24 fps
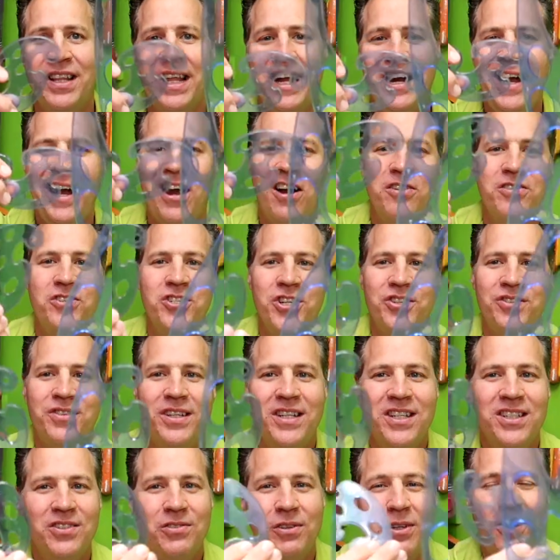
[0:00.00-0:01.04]
They are just
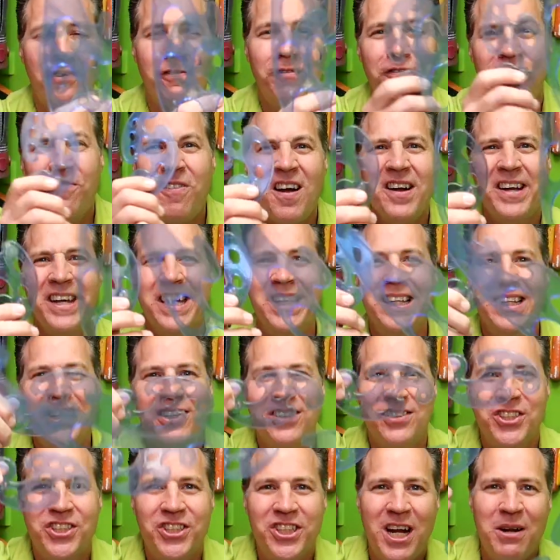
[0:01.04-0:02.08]
these little funky
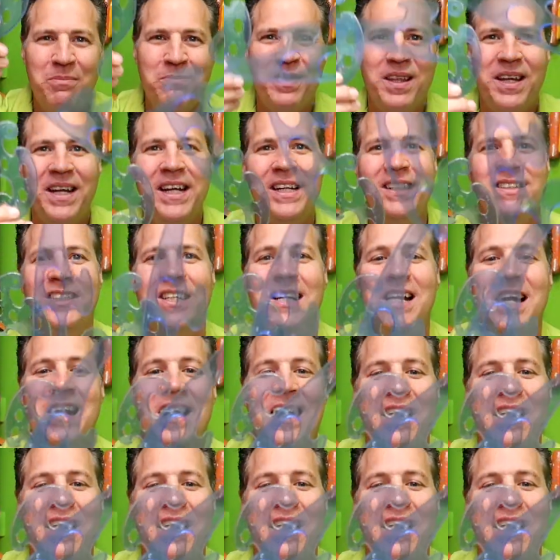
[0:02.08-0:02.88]
little shape things